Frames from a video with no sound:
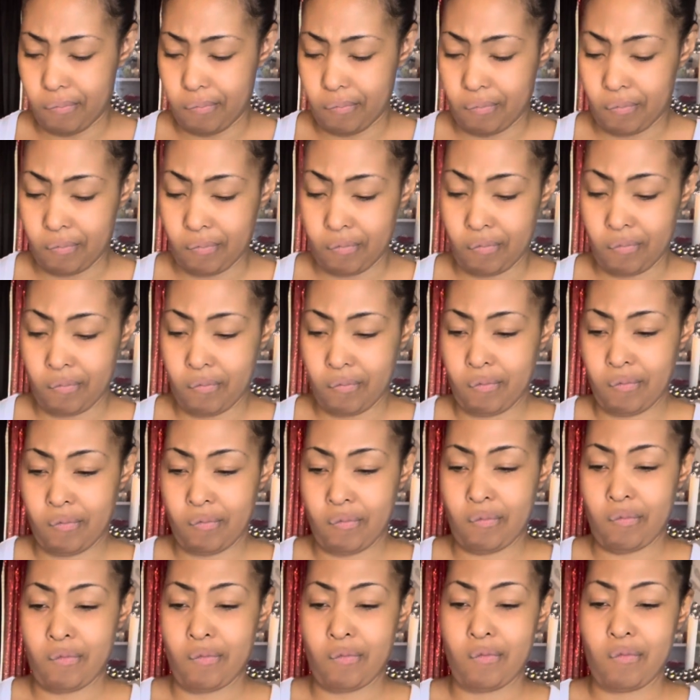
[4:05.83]

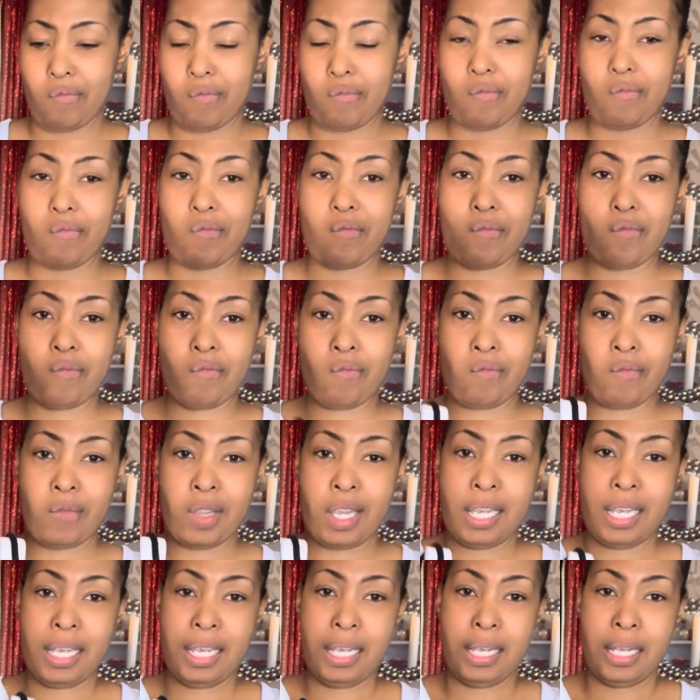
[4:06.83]

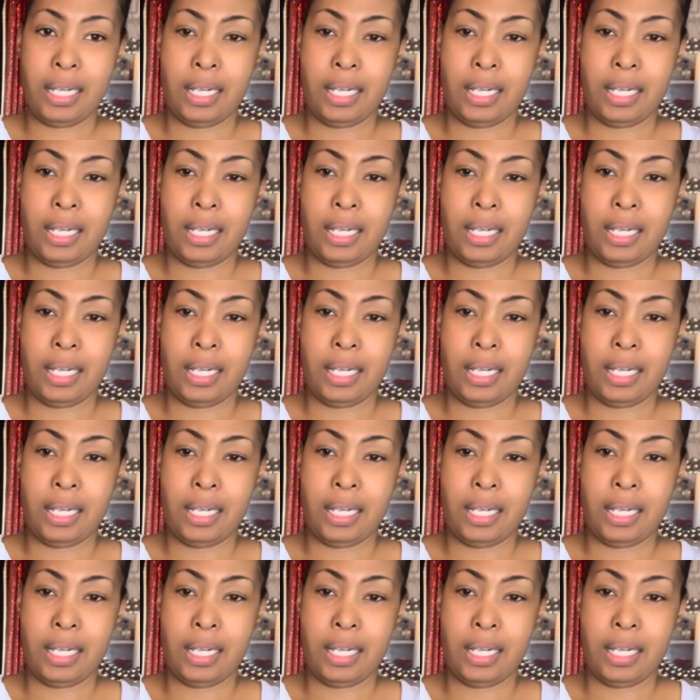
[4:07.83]
(no one is talking)